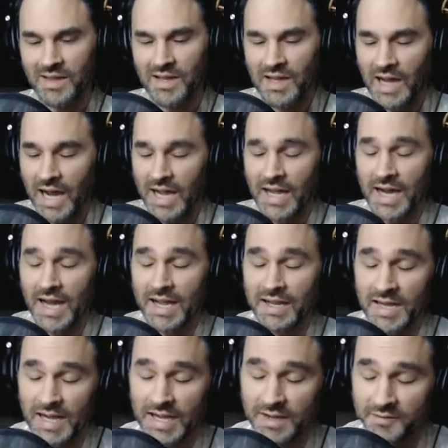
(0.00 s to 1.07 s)

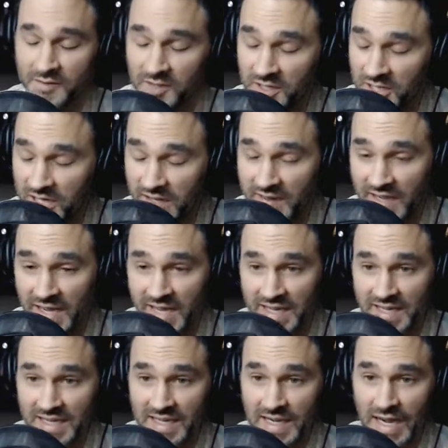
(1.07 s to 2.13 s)
I feel you on that.
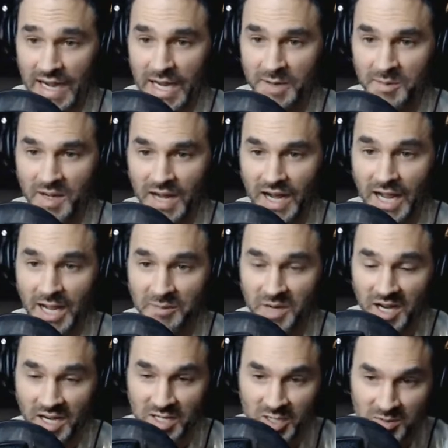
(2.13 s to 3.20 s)
I am
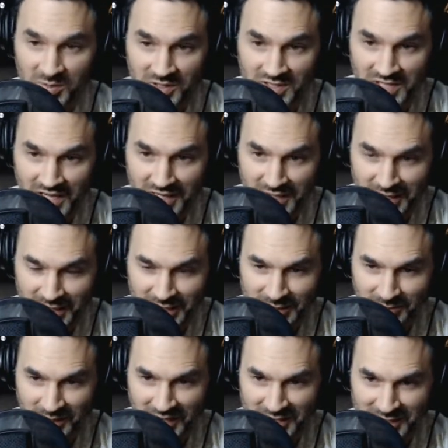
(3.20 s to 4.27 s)
100%
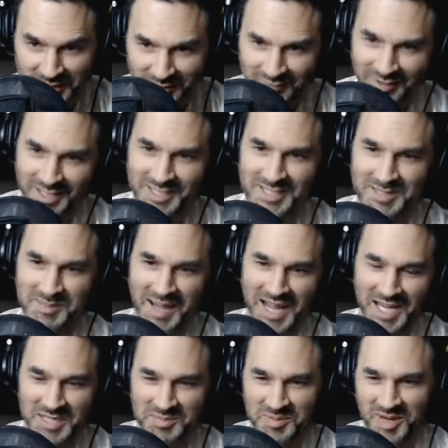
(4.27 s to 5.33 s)
expressive in
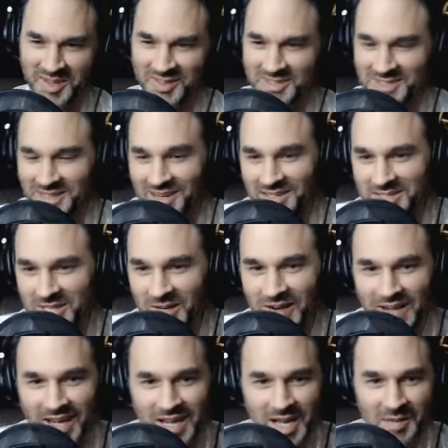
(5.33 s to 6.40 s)
Smash Brothers also
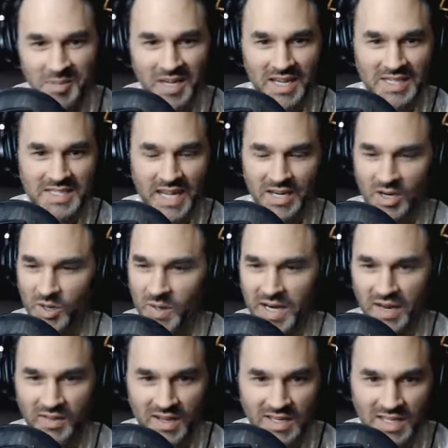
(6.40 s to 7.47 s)
because I don't know what
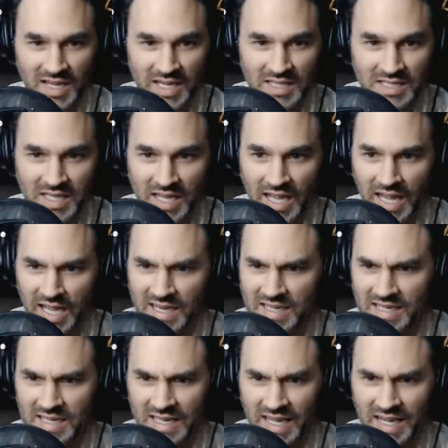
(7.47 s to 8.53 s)
anything does, and
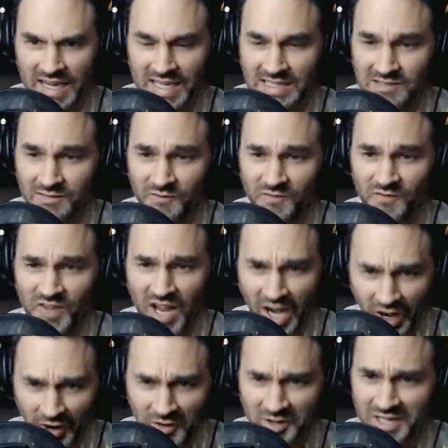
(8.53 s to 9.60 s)
like it's
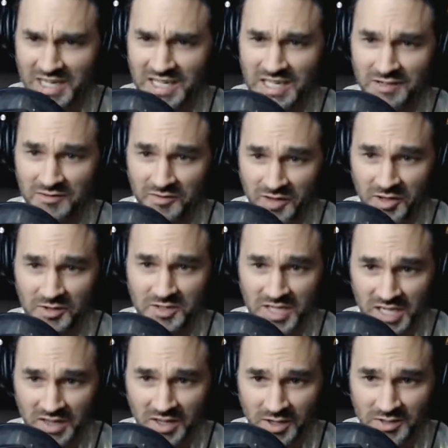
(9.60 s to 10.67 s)
very confusing,
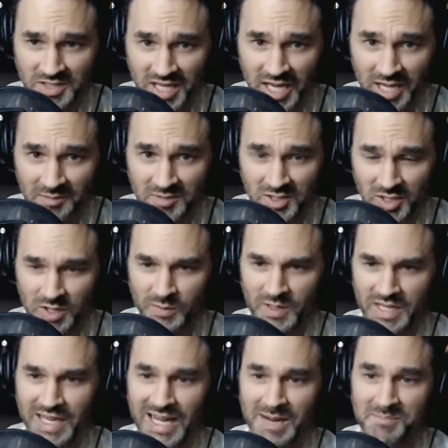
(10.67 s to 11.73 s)
those games. You
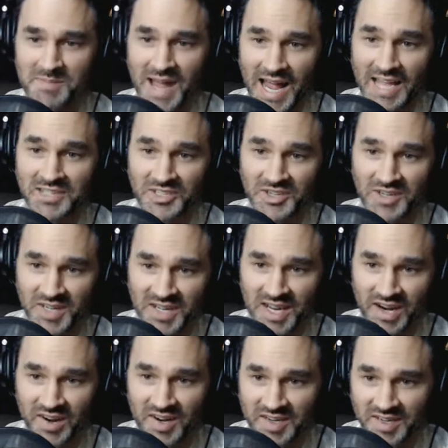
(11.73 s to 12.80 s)
really got to master a
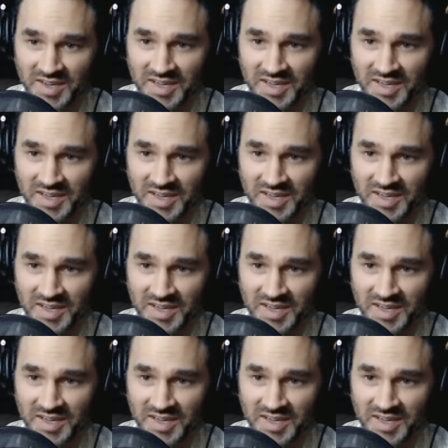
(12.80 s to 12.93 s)
character.